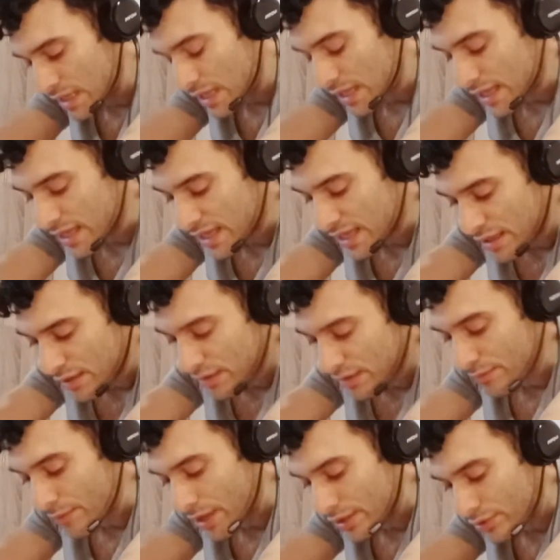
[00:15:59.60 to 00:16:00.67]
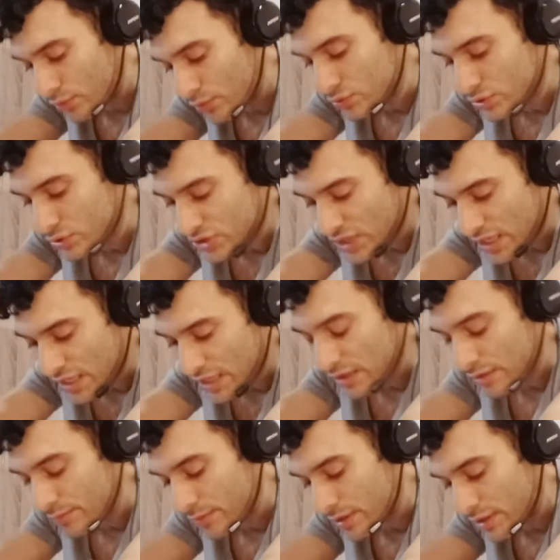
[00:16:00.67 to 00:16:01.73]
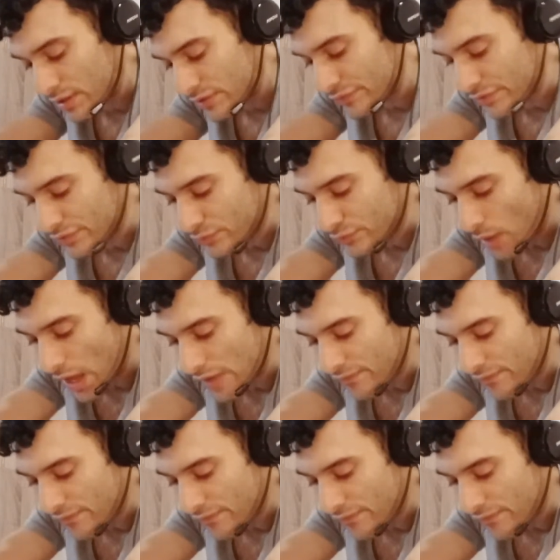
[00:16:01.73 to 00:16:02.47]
He might go to jail because his wife